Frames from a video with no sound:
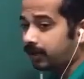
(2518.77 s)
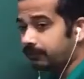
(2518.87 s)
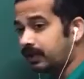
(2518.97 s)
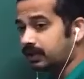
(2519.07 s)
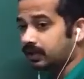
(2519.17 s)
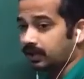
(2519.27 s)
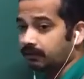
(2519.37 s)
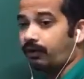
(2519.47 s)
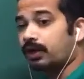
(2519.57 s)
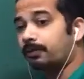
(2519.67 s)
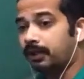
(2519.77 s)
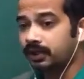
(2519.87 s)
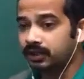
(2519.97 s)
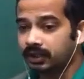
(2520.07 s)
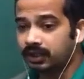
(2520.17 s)
But wait a second. For a
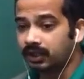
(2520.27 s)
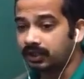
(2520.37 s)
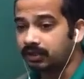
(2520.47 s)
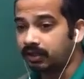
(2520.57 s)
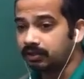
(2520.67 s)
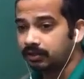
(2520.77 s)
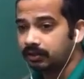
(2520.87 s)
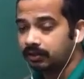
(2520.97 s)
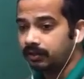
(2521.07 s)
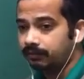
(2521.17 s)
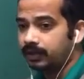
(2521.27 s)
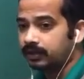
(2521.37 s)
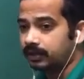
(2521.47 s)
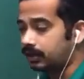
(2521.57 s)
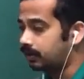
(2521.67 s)
particular electron, wait
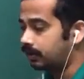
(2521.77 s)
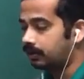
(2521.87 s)
a second.